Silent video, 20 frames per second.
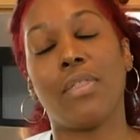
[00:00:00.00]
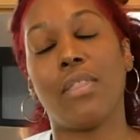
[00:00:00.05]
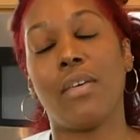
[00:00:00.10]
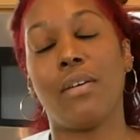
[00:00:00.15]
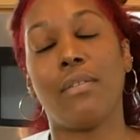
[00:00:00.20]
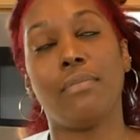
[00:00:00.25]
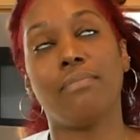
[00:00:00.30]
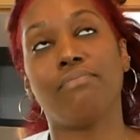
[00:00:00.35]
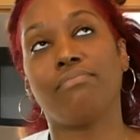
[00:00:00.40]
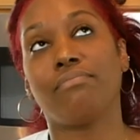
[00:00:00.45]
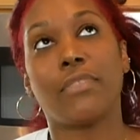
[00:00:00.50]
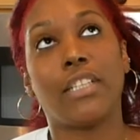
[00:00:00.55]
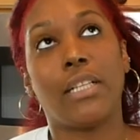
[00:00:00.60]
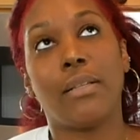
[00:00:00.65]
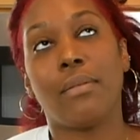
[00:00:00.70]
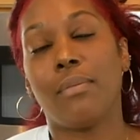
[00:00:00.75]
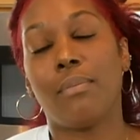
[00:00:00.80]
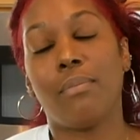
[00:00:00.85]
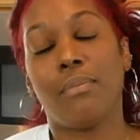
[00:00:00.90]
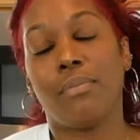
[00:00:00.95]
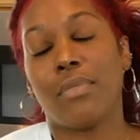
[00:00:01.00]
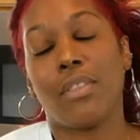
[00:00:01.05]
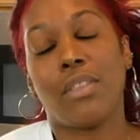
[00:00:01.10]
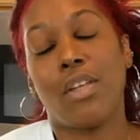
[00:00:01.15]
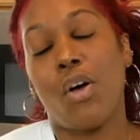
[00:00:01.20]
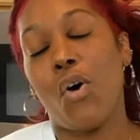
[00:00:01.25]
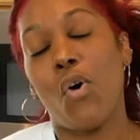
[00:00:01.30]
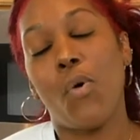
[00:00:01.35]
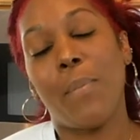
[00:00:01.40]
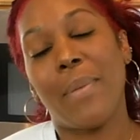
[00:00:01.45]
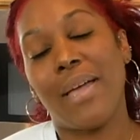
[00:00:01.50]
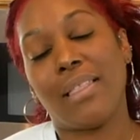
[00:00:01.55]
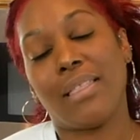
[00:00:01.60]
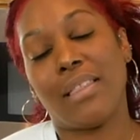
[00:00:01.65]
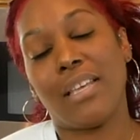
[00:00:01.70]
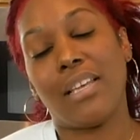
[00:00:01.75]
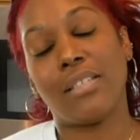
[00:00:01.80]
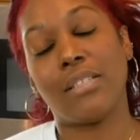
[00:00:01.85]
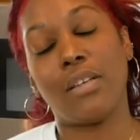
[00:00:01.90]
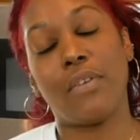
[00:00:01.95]
the homemade
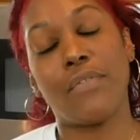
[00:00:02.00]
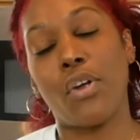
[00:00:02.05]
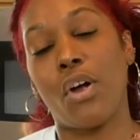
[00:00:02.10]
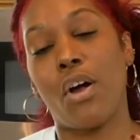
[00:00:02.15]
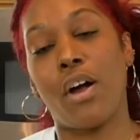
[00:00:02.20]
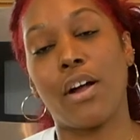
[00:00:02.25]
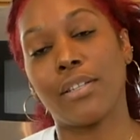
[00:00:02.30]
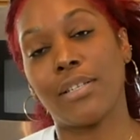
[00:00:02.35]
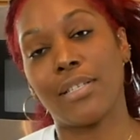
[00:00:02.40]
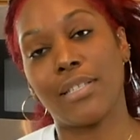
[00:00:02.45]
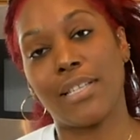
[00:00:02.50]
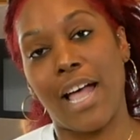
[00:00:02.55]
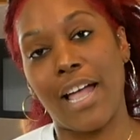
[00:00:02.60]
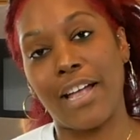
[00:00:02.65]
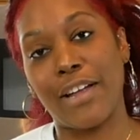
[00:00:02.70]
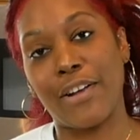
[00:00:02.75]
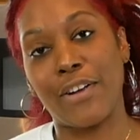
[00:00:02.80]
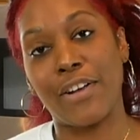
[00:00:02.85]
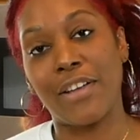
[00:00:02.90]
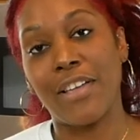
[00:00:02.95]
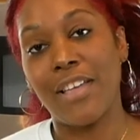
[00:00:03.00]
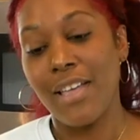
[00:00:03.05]
things of your heart desire.